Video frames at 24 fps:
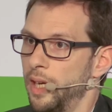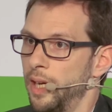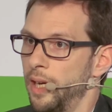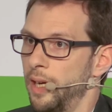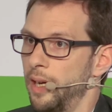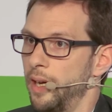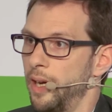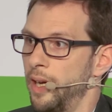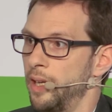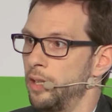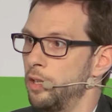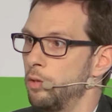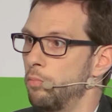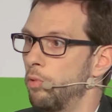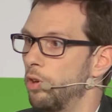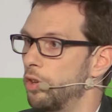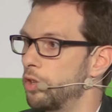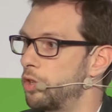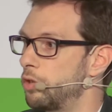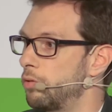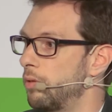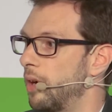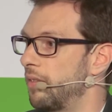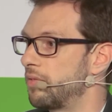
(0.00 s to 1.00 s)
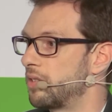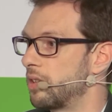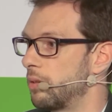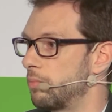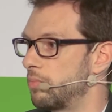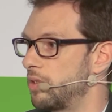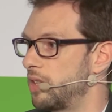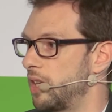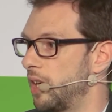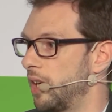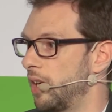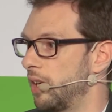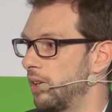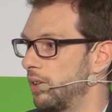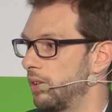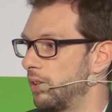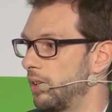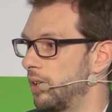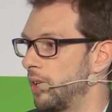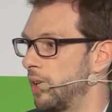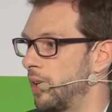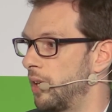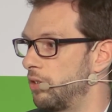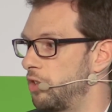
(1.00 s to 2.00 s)
And you want to have
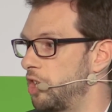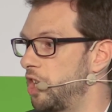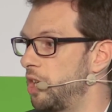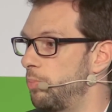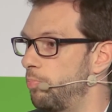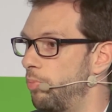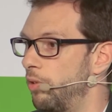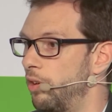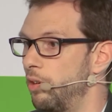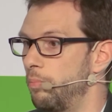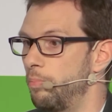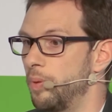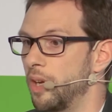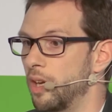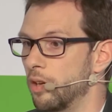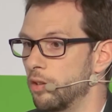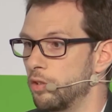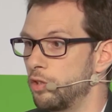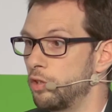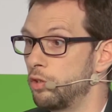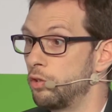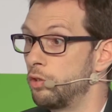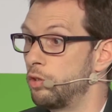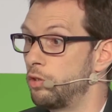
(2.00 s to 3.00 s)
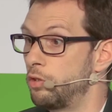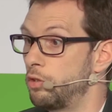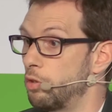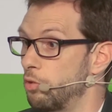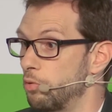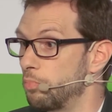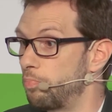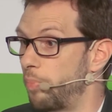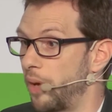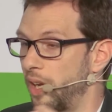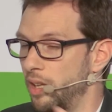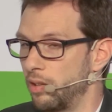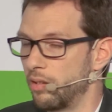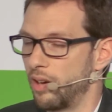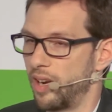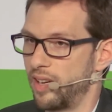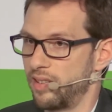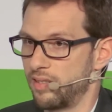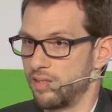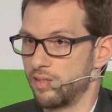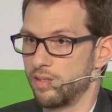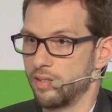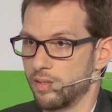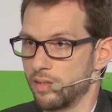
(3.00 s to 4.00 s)
something cheaper because you don't pay the
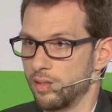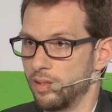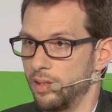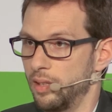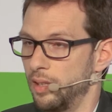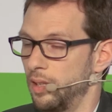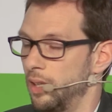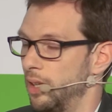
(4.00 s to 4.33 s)
licenses.